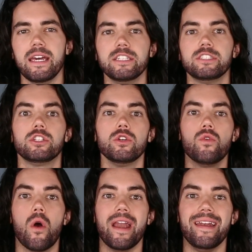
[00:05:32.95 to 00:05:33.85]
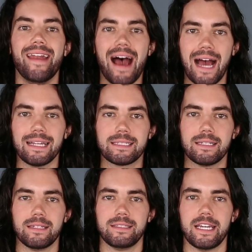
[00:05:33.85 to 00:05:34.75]
is to not
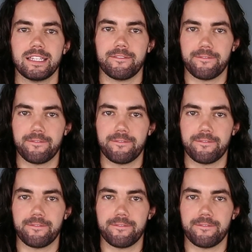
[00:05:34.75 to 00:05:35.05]
take the